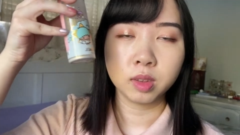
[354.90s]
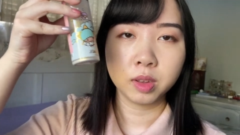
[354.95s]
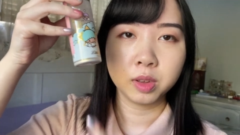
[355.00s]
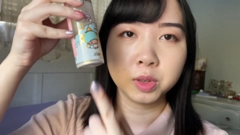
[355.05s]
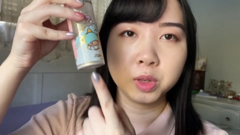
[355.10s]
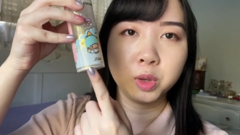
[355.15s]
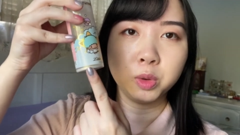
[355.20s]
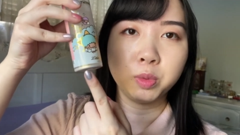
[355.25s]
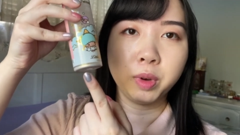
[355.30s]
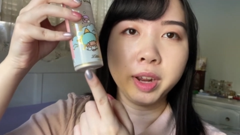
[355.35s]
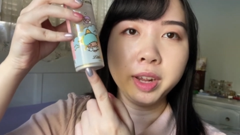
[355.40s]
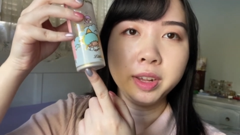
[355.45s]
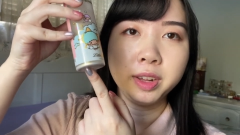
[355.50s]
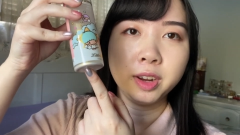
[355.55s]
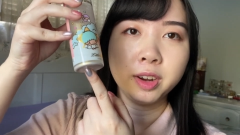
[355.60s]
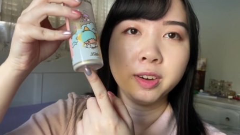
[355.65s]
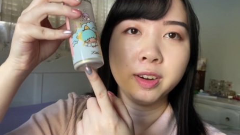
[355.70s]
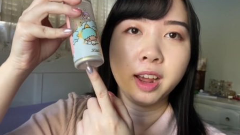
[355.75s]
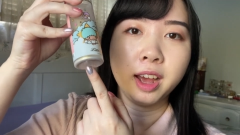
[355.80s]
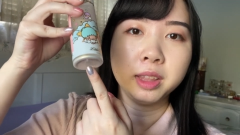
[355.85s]
So right
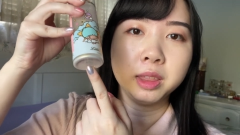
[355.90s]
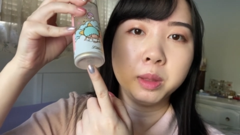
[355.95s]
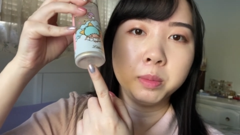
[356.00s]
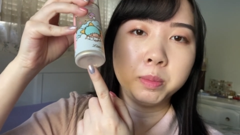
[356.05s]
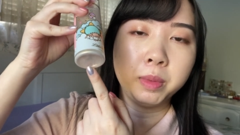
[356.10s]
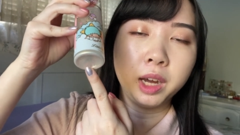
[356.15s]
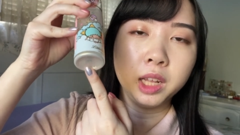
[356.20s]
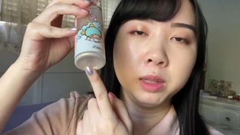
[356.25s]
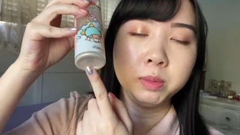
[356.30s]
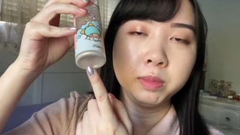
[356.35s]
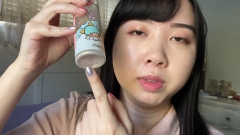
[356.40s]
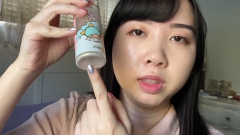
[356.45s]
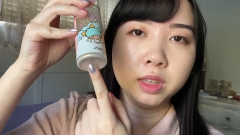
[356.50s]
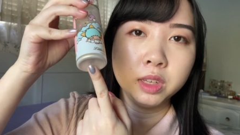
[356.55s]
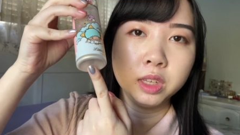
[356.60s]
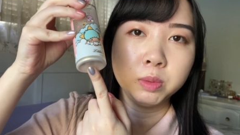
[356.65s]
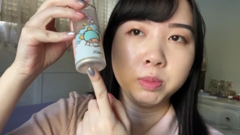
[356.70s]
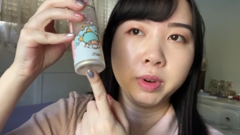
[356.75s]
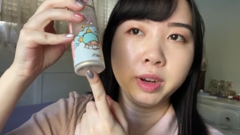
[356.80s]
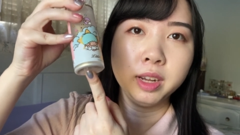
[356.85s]
here at the bottom of
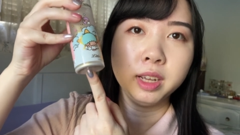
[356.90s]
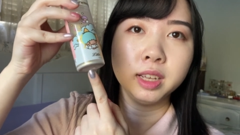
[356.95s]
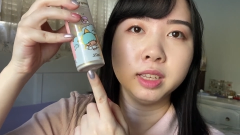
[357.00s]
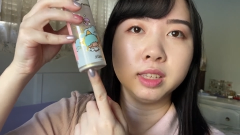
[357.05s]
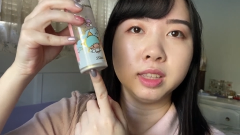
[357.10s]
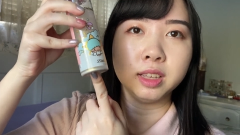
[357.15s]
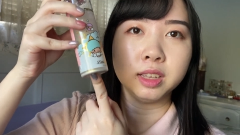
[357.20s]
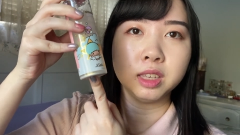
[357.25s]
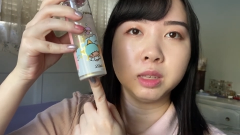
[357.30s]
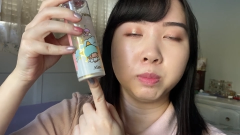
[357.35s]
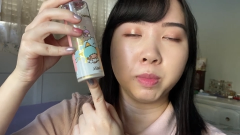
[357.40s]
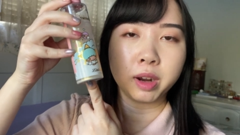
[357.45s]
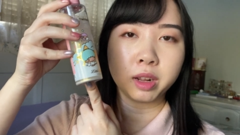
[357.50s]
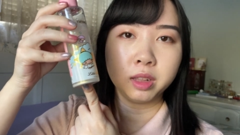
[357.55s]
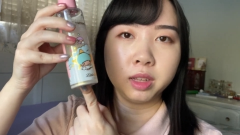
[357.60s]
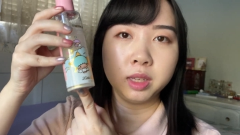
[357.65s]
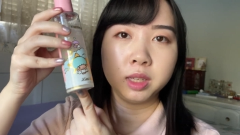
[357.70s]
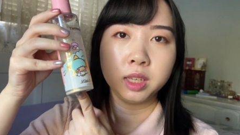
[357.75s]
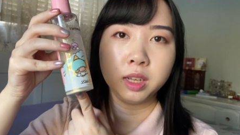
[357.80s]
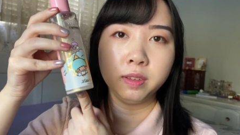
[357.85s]
this spray is the
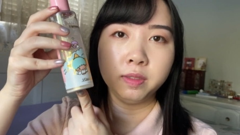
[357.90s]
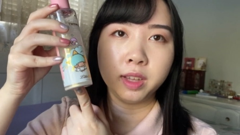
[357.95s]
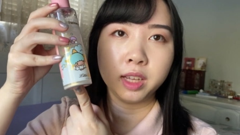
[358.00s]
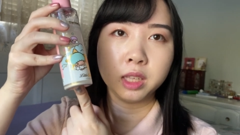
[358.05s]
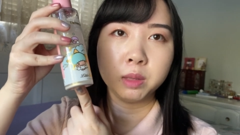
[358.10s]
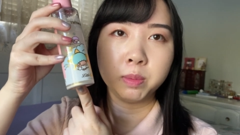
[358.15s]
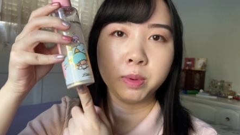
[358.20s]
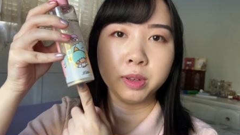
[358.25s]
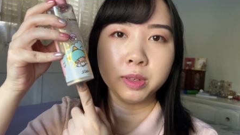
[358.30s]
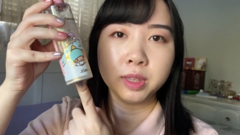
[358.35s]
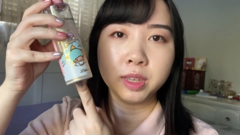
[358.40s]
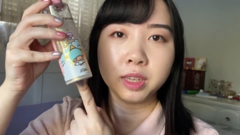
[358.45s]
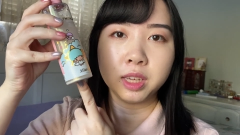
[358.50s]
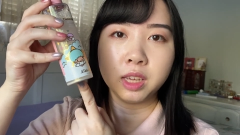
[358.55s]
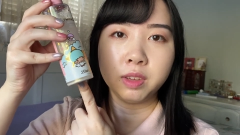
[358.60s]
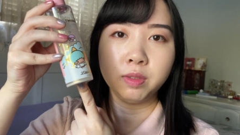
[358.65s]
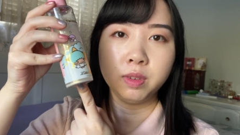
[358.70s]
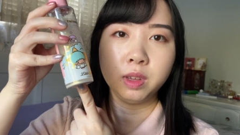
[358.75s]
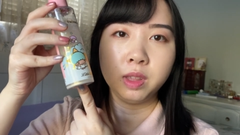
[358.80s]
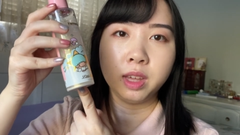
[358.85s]
sparkly stuff that's supposed to
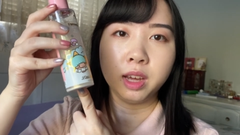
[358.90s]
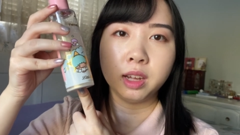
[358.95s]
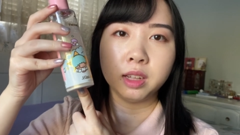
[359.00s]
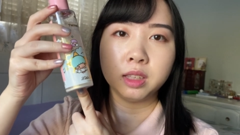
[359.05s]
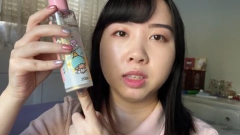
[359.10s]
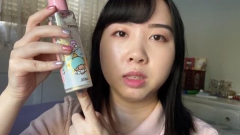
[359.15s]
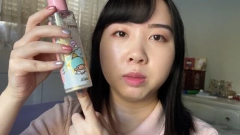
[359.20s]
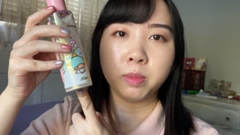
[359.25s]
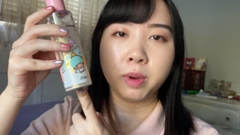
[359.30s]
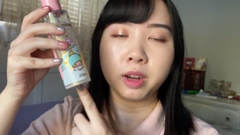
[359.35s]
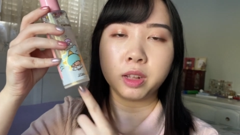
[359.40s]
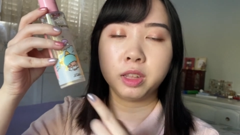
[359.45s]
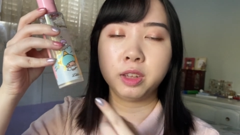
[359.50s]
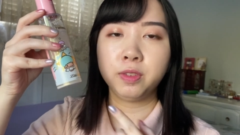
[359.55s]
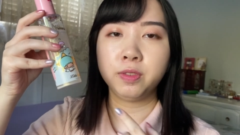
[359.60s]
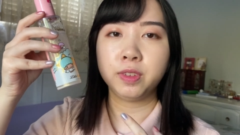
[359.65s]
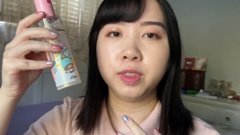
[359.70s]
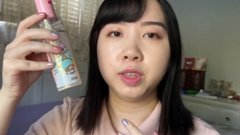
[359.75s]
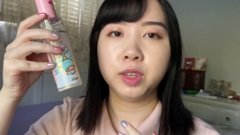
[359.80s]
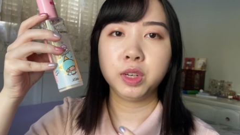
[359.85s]
give you that sparkly
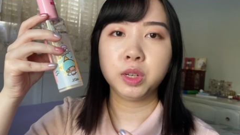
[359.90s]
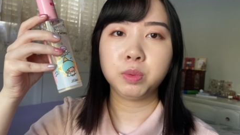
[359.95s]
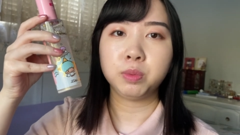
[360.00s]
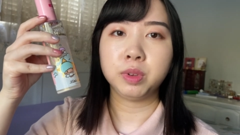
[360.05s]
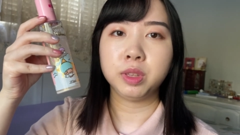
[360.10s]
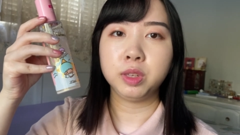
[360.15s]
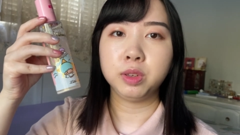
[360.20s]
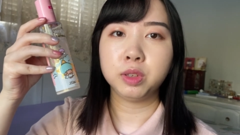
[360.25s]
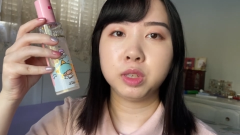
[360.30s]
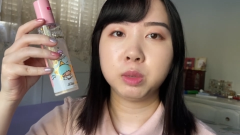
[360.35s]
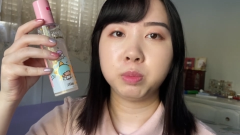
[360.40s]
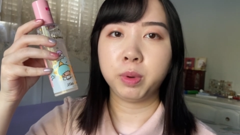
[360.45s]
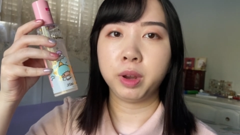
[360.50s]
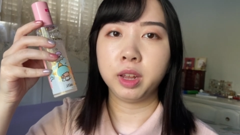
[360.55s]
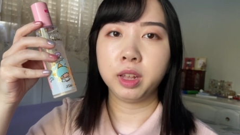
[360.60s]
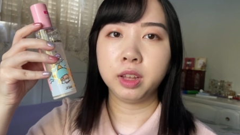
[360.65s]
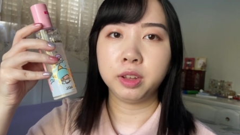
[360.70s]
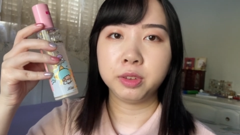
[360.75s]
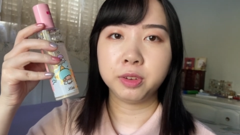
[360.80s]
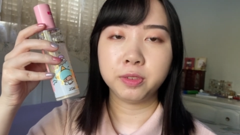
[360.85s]
finish when you spray
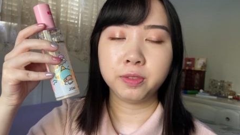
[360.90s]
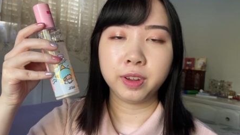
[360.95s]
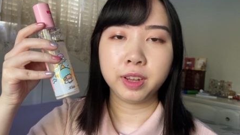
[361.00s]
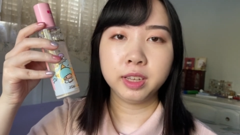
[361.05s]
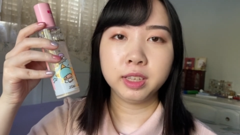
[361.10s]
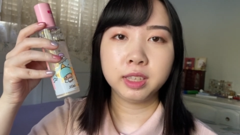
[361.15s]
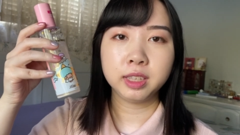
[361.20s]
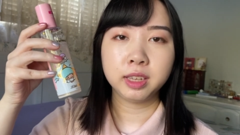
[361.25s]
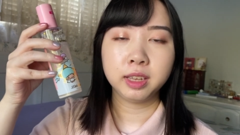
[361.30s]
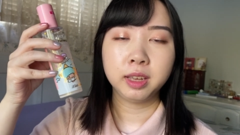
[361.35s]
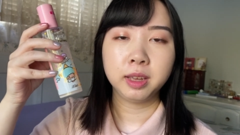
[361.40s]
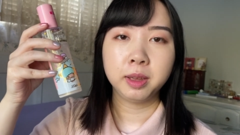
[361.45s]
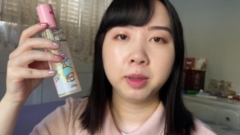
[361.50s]
it on your face.